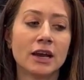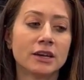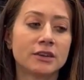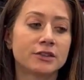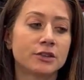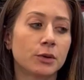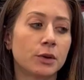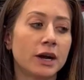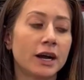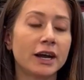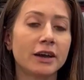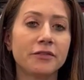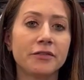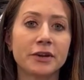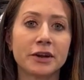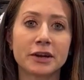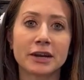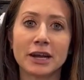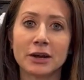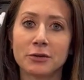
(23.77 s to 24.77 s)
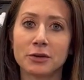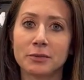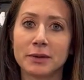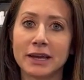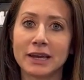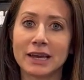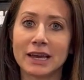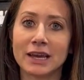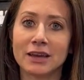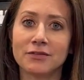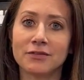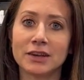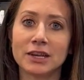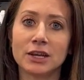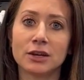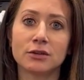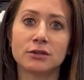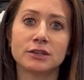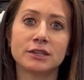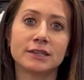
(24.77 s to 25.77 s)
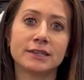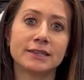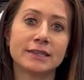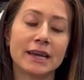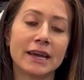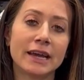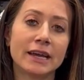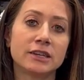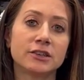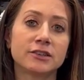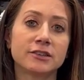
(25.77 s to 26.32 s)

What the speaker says: So I figured I would make a video today